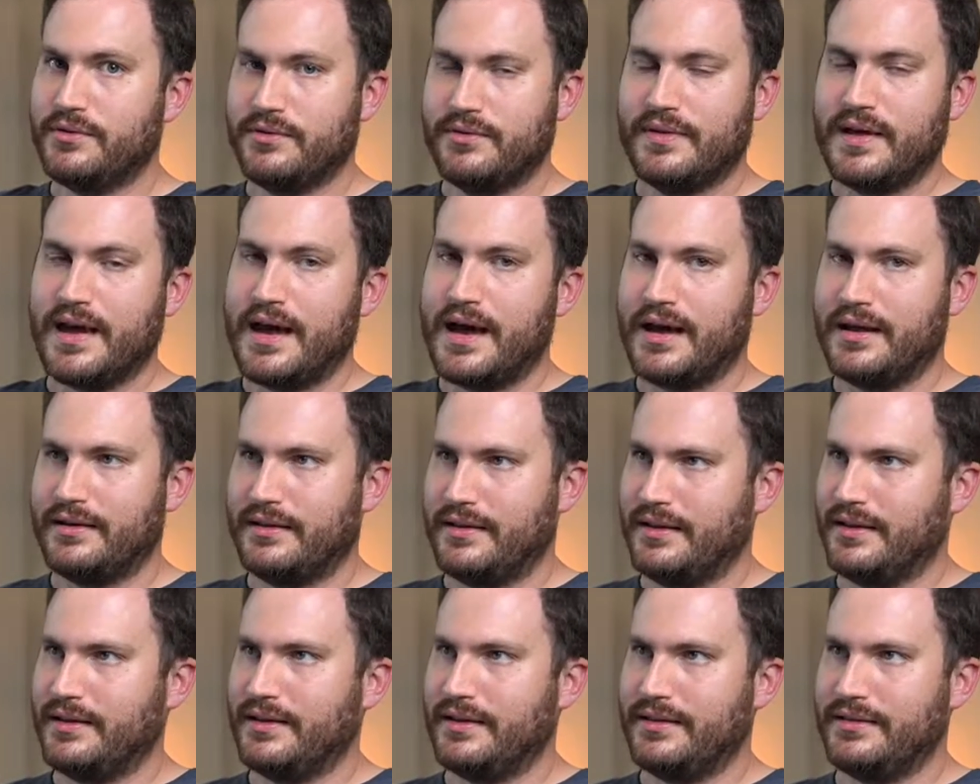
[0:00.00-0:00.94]
that
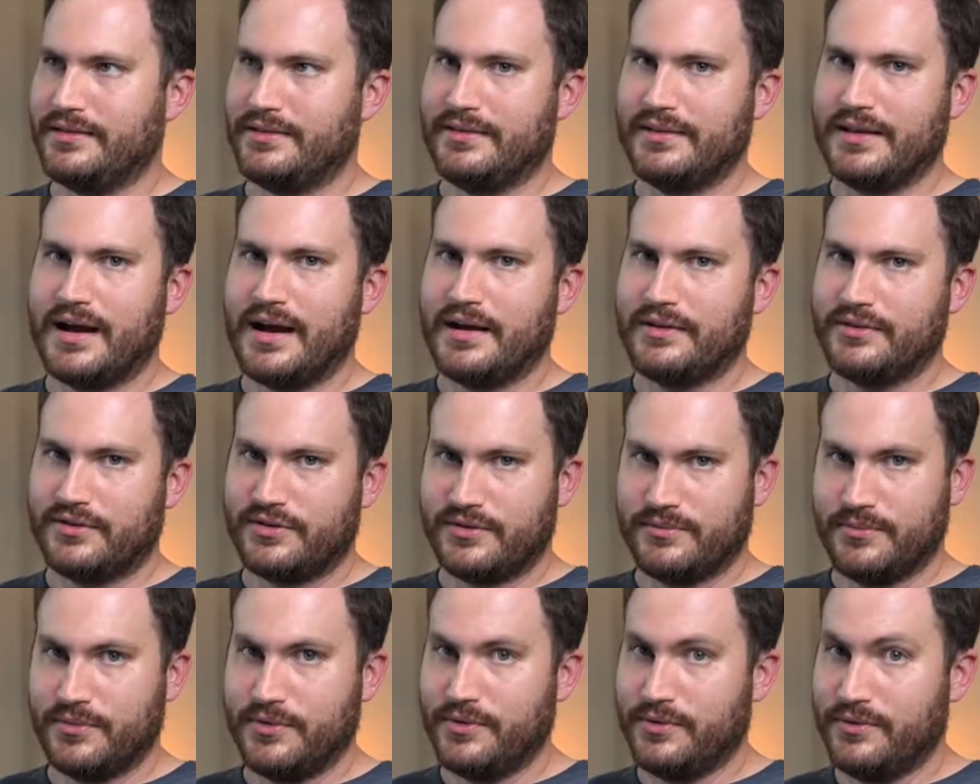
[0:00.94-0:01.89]
and it's not
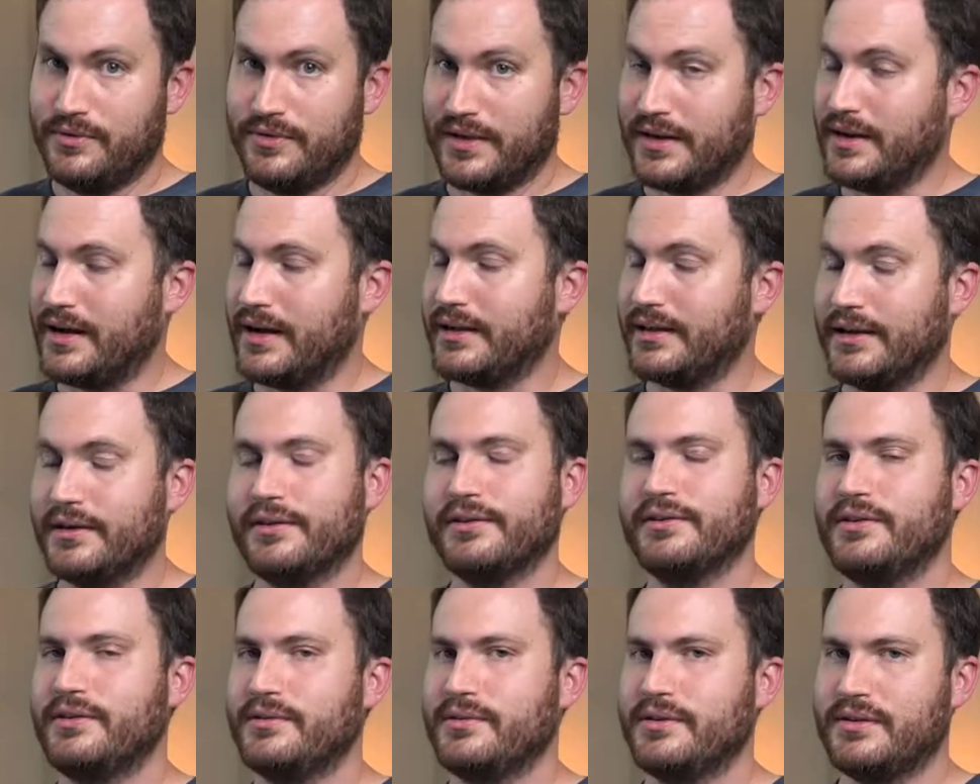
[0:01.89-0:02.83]
smooth, and I
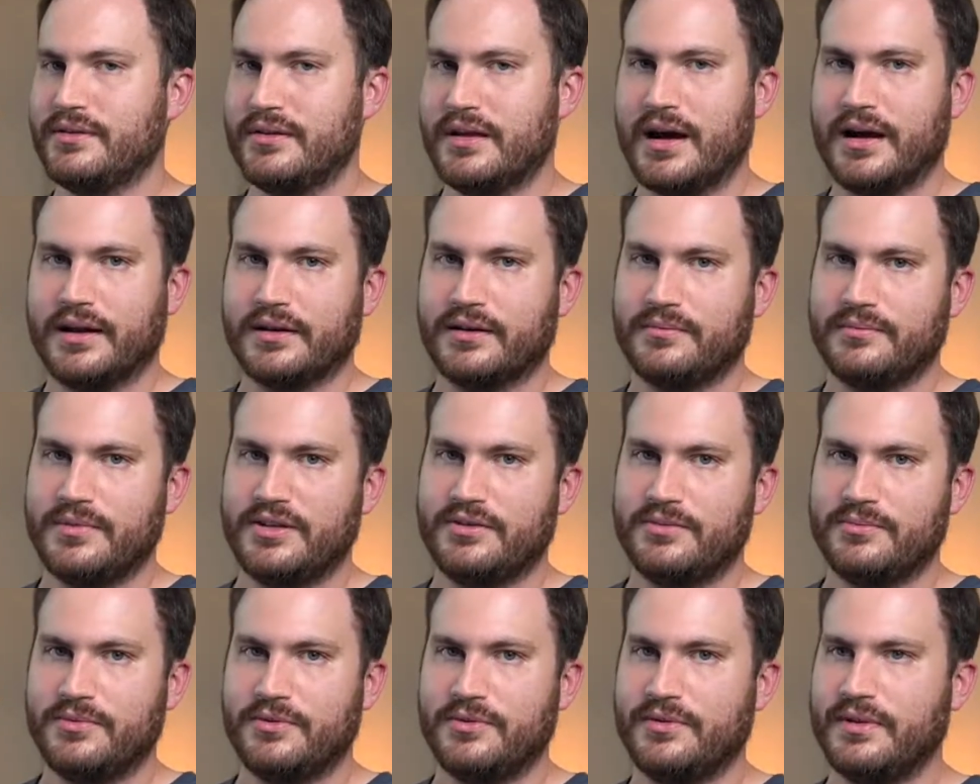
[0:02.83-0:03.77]
guarantee you it's not going to be
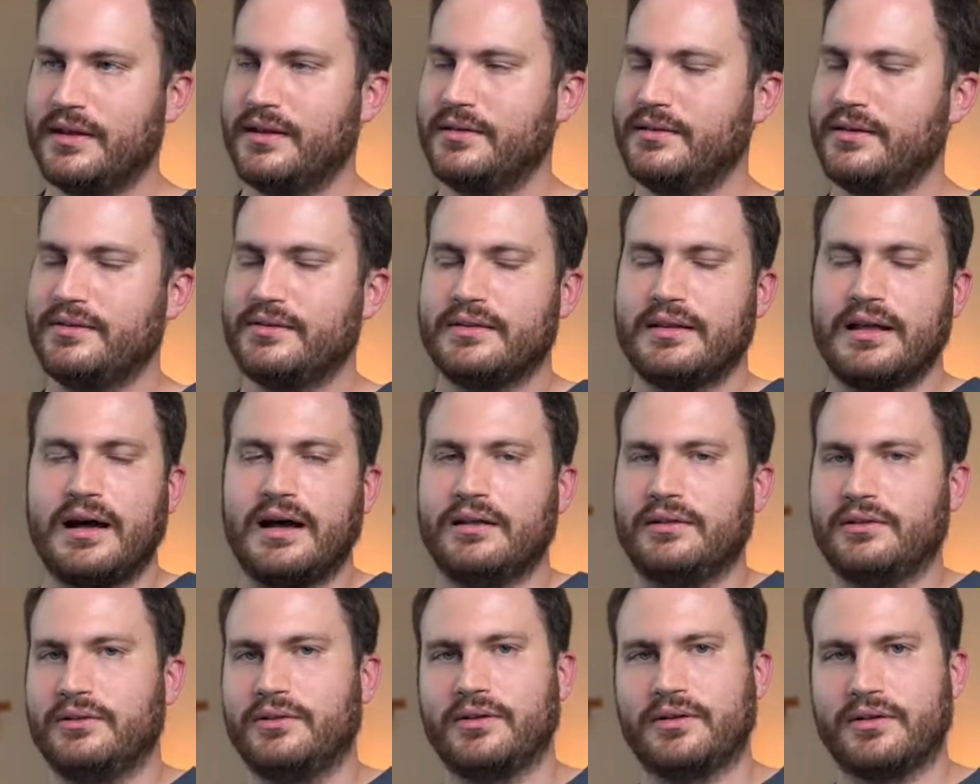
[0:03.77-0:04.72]
smooth, it does
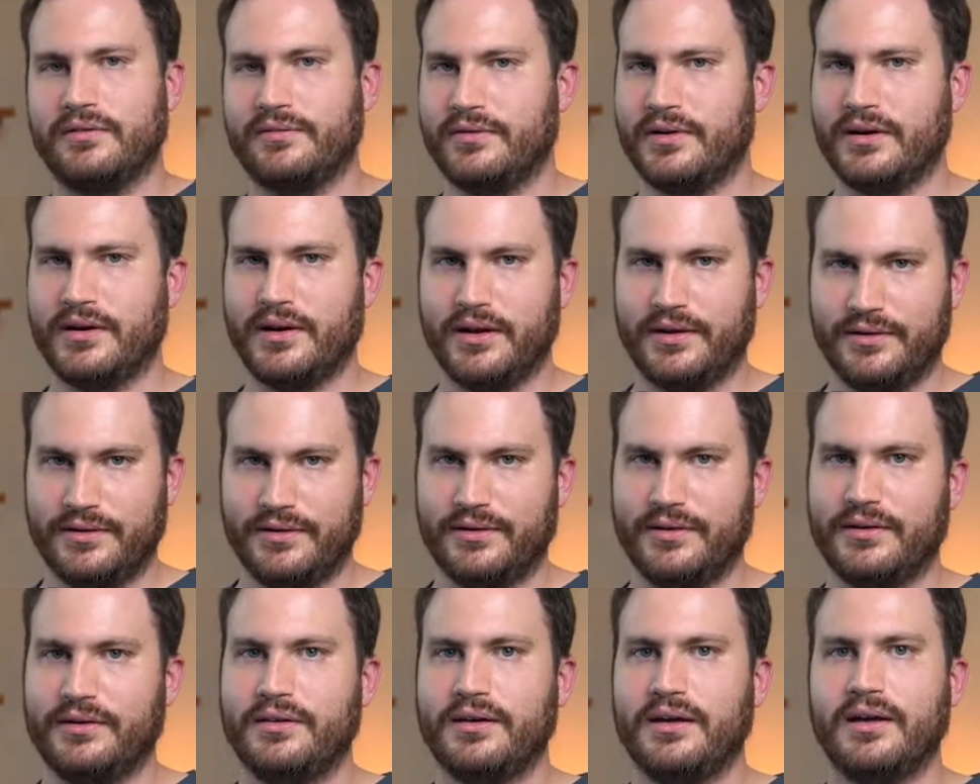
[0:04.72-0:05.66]
not look very
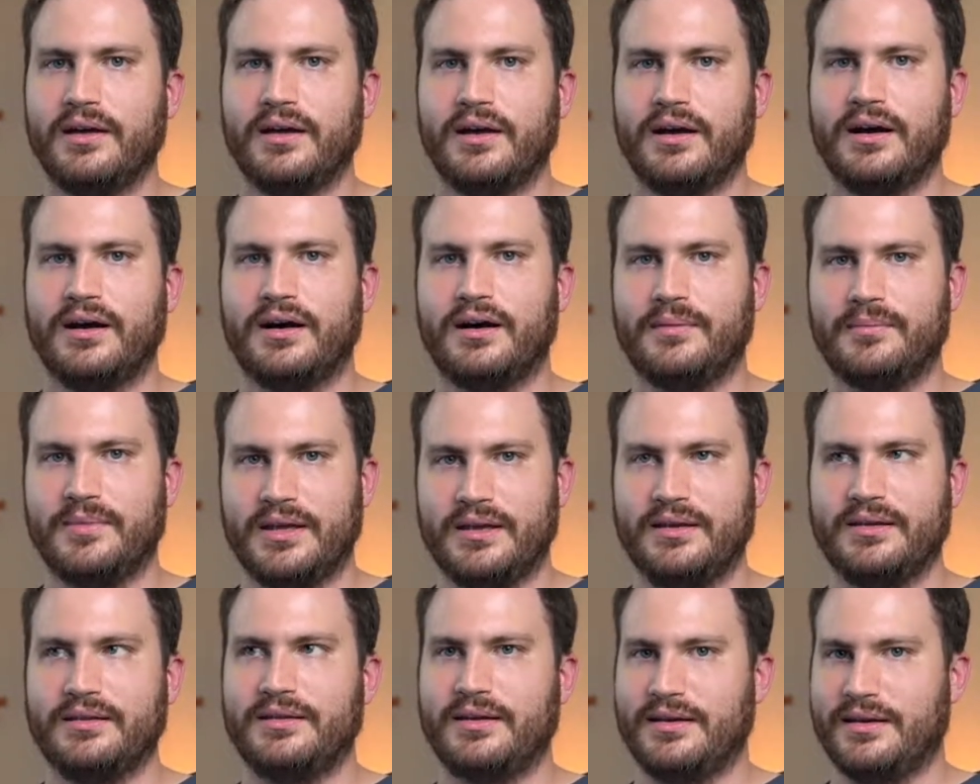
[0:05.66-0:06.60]
good.
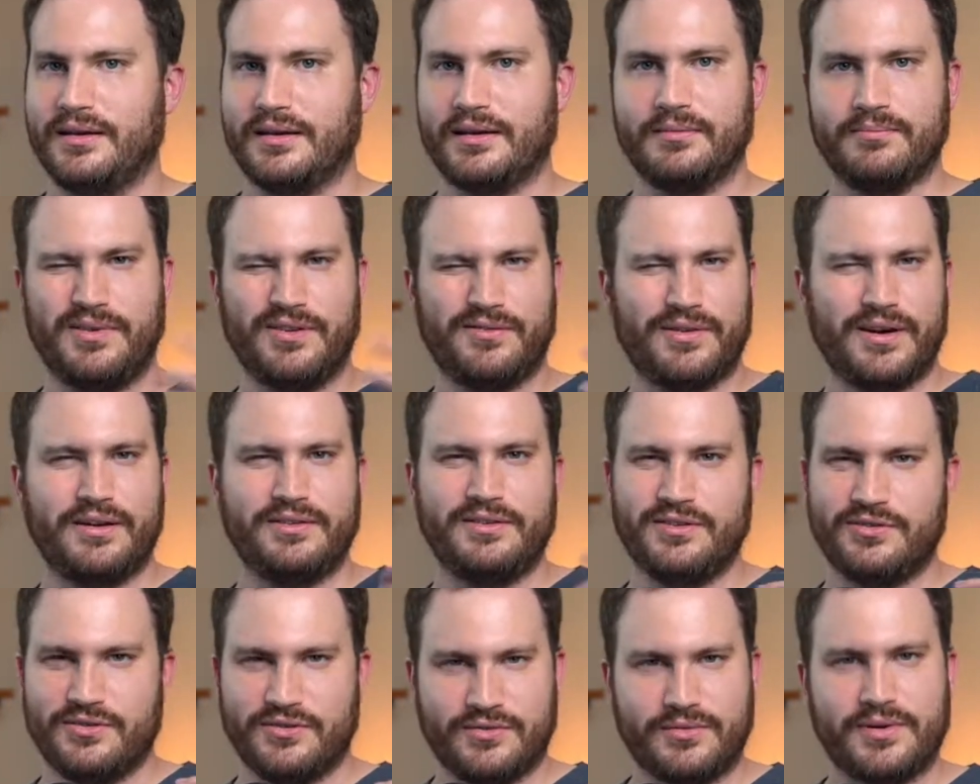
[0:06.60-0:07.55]
It can be very
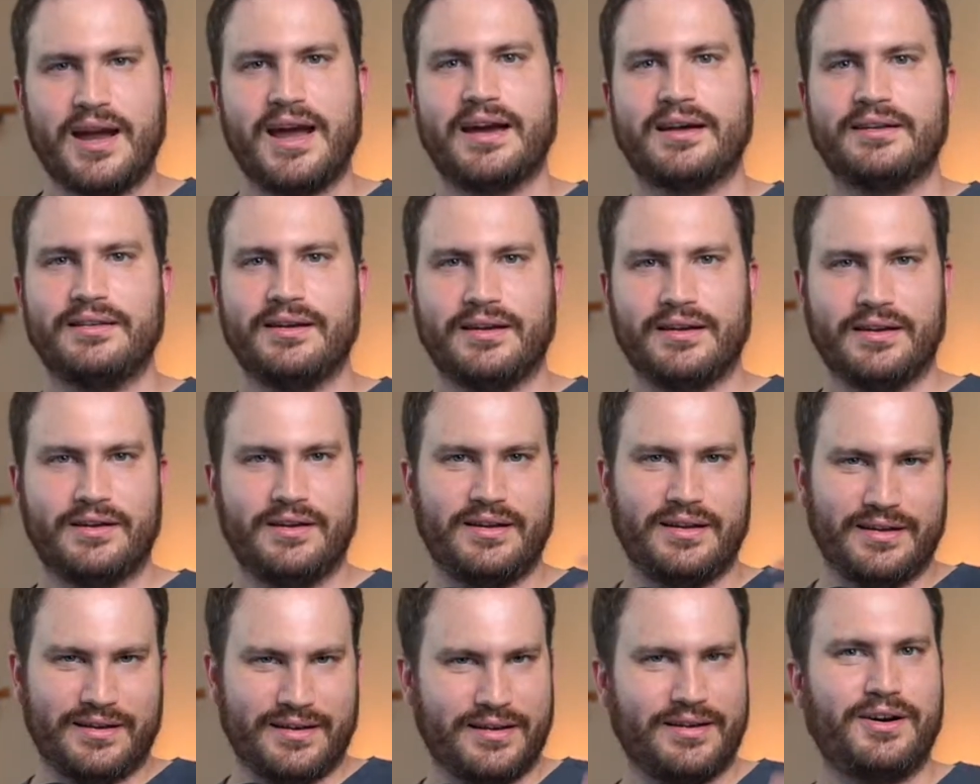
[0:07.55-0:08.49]
distracting, and
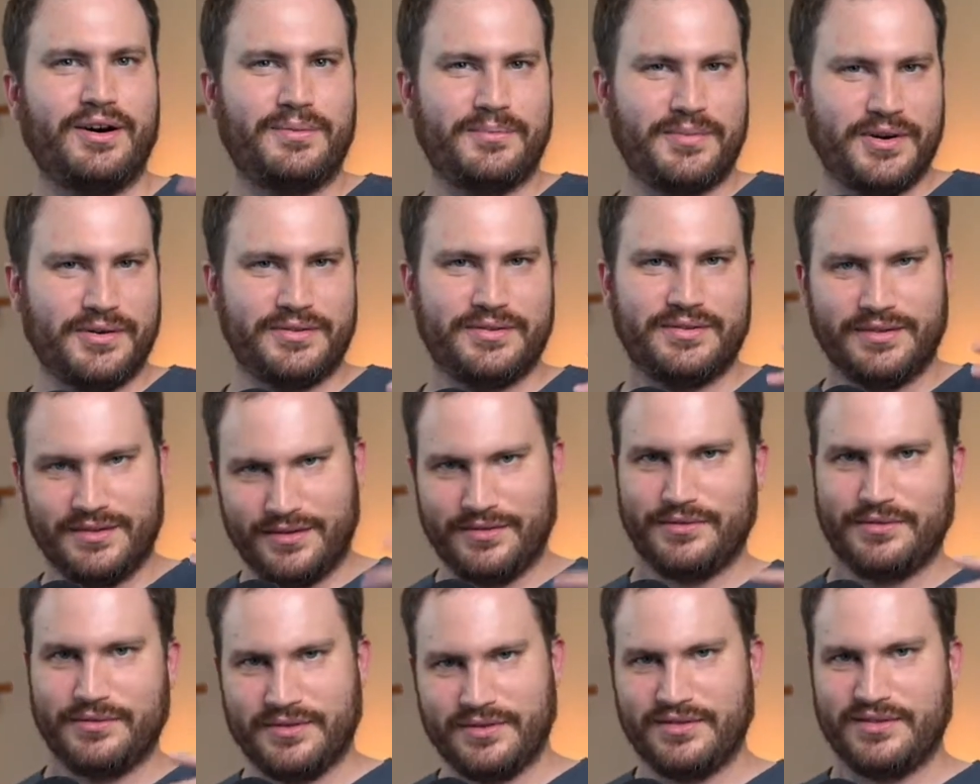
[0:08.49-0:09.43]
it can almost,
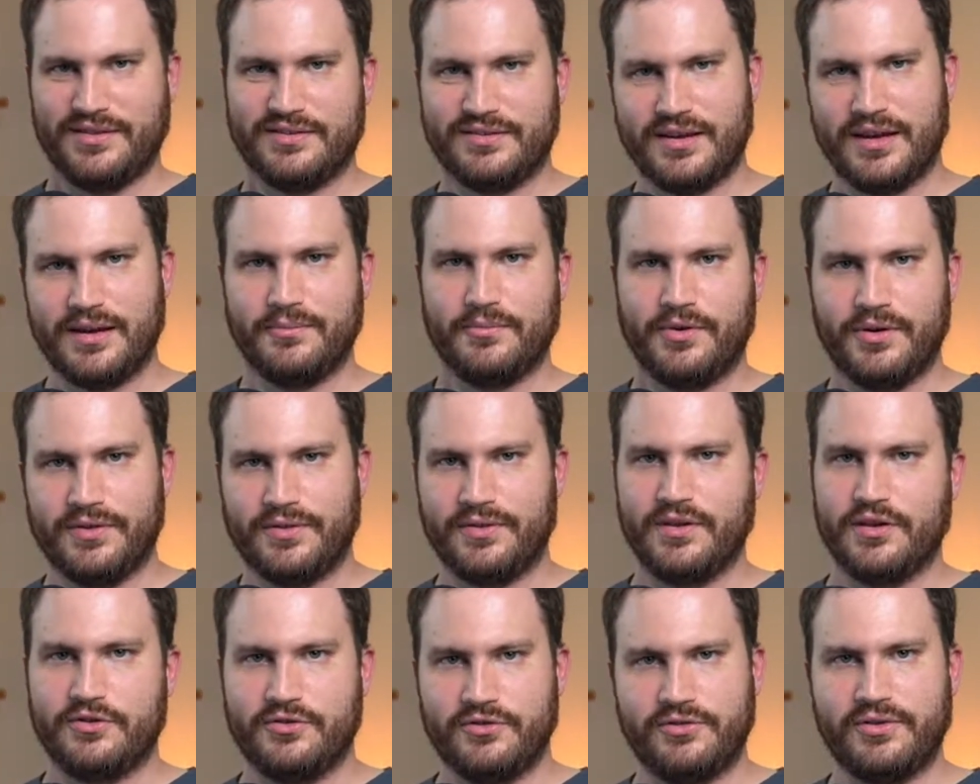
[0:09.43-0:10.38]
the same with
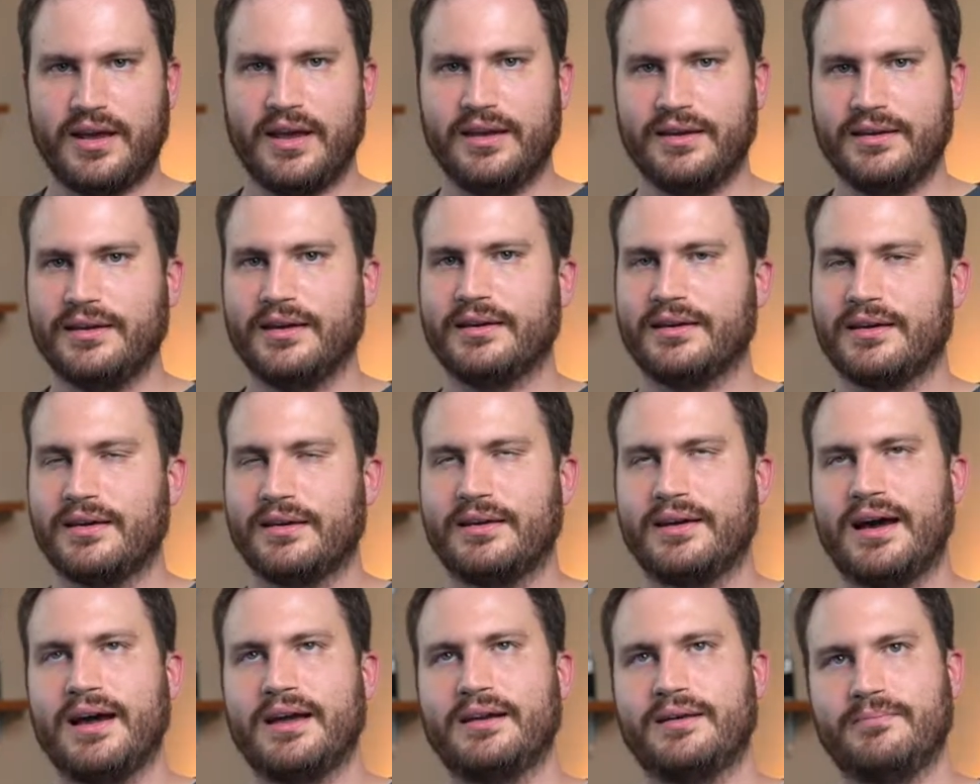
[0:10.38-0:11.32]
the shake, it can
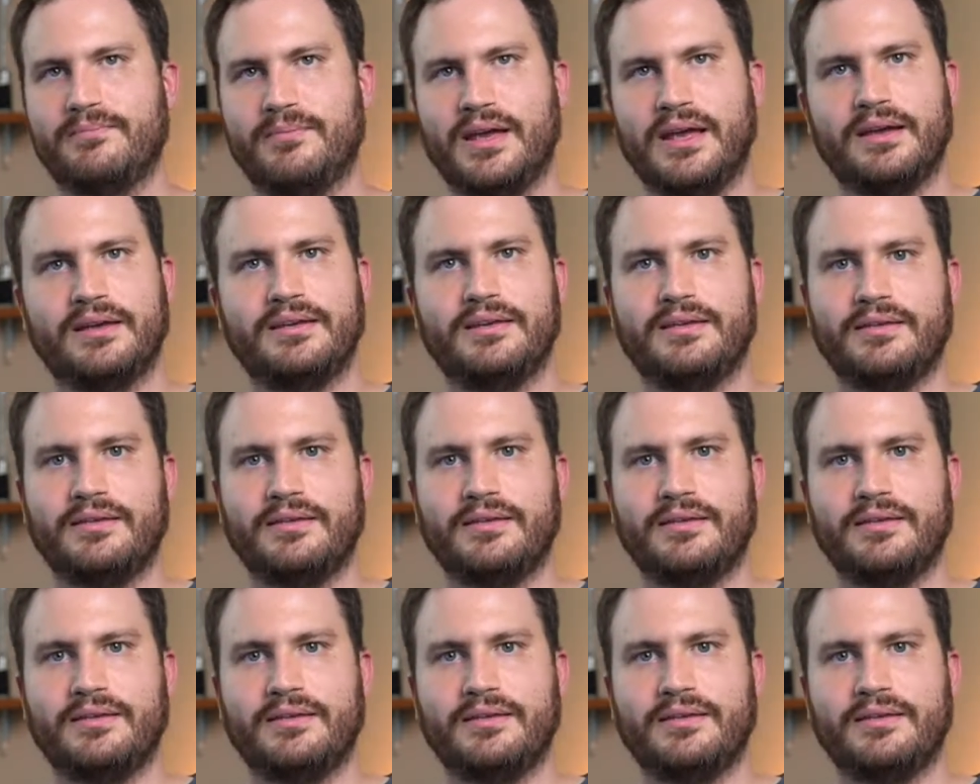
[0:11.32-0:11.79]
kind of make